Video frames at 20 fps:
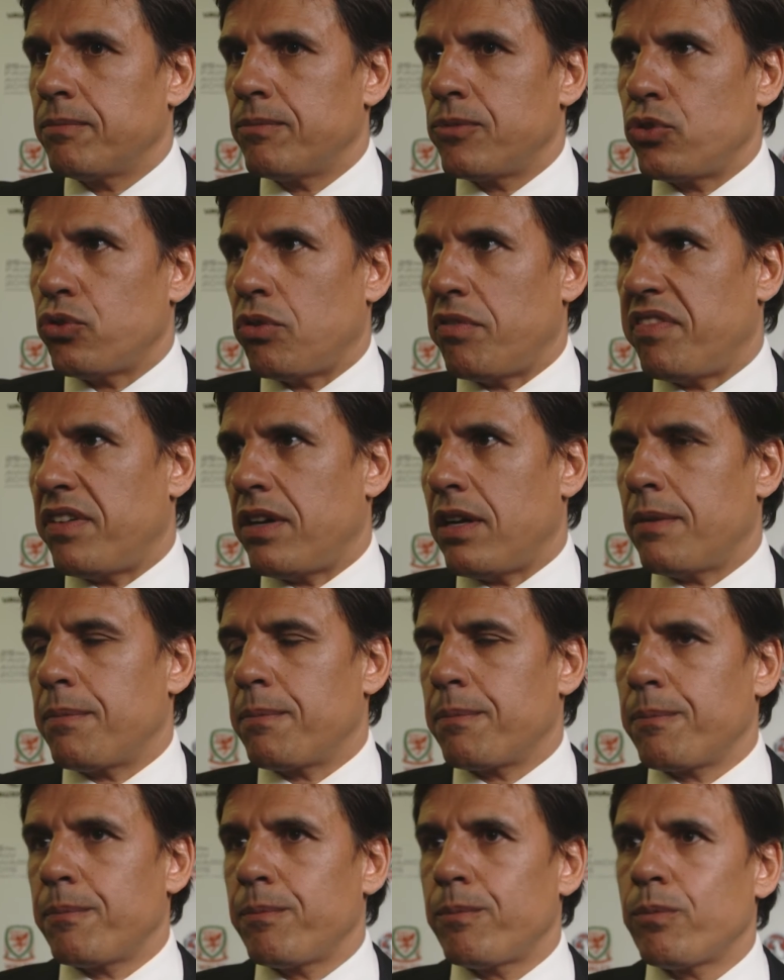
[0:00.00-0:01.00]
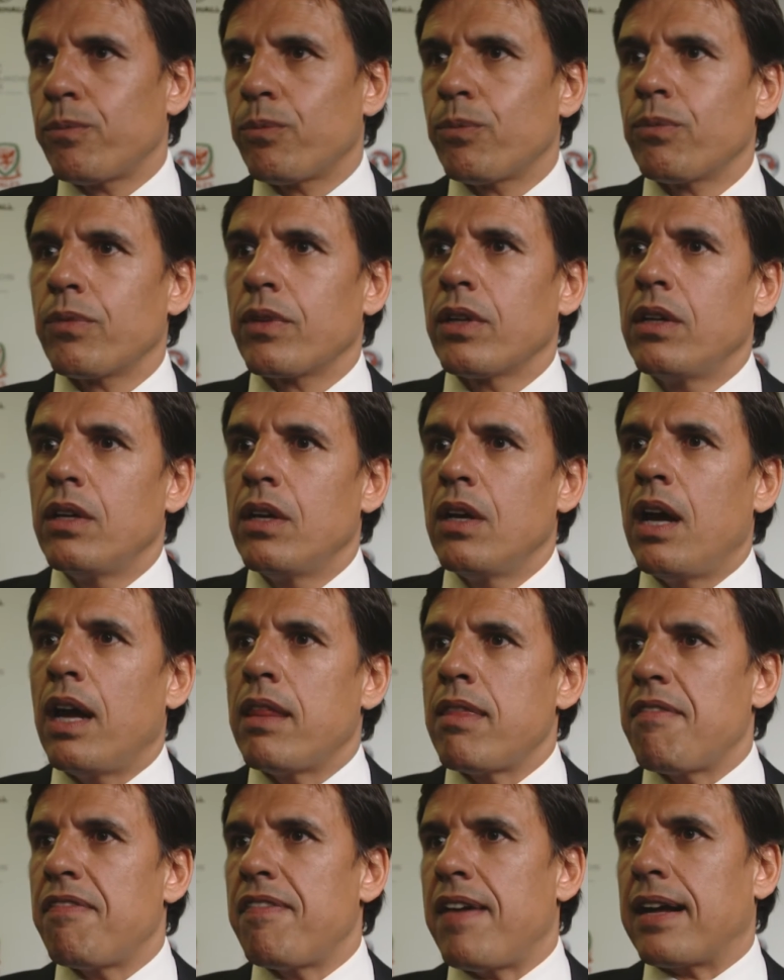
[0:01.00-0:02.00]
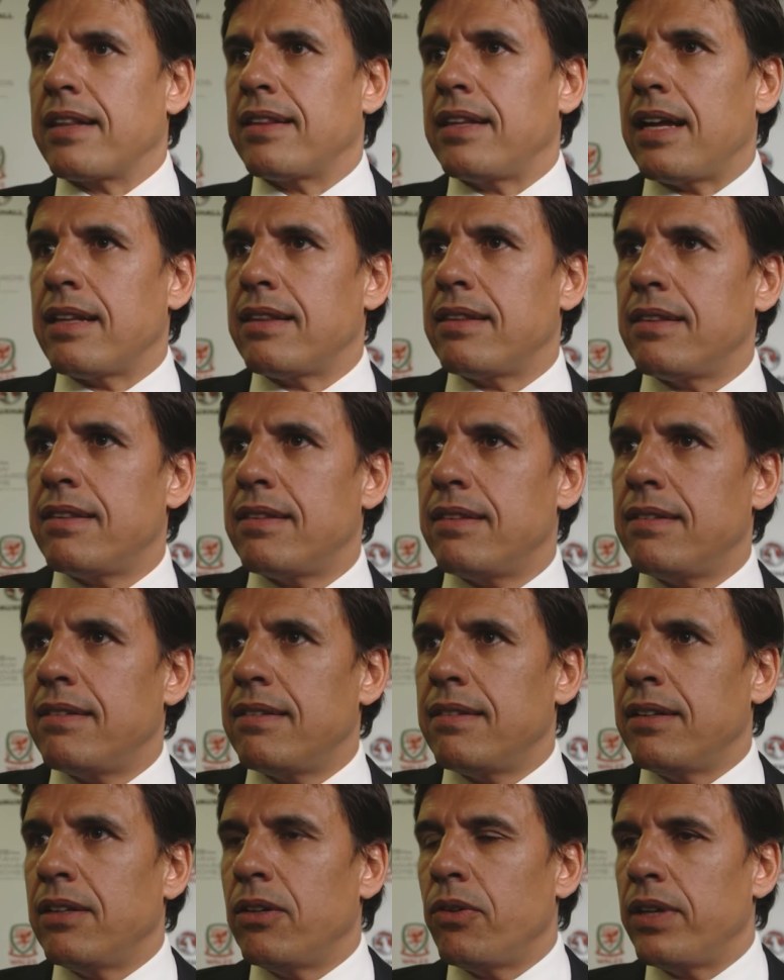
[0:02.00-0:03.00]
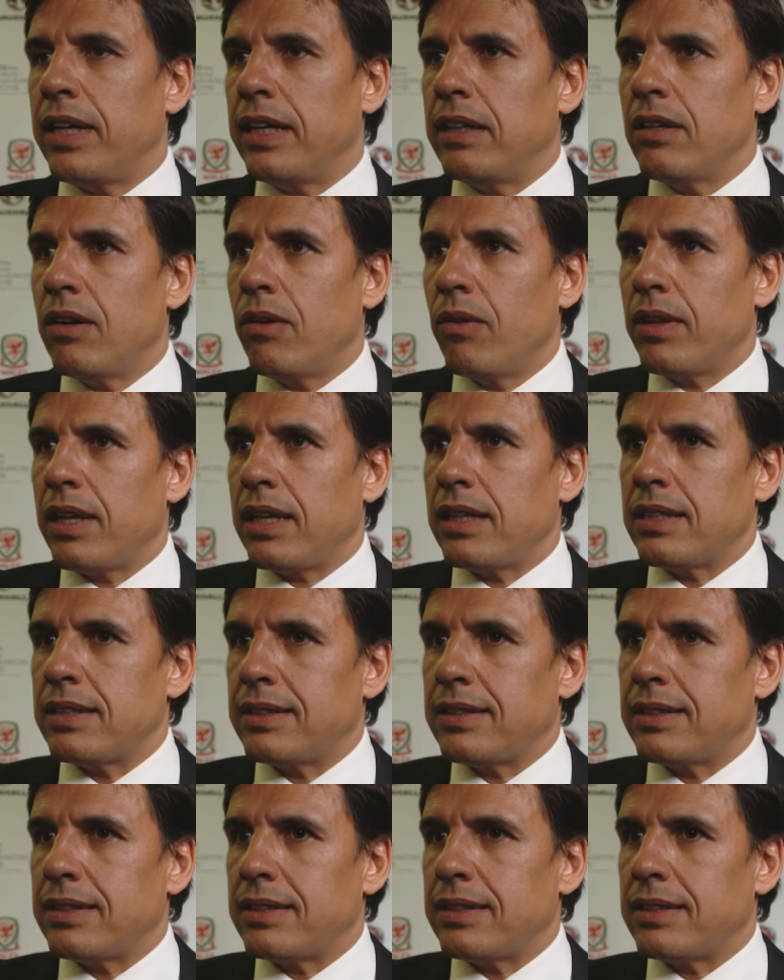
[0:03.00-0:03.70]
so far, and the fact that they know that they're